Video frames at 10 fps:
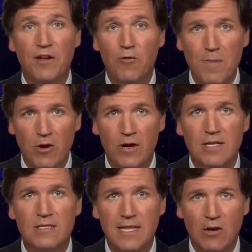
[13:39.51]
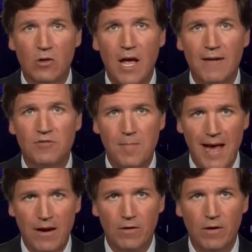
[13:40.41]
They're Americans, their lives
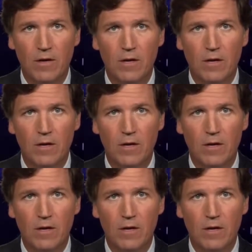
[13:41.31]
matter.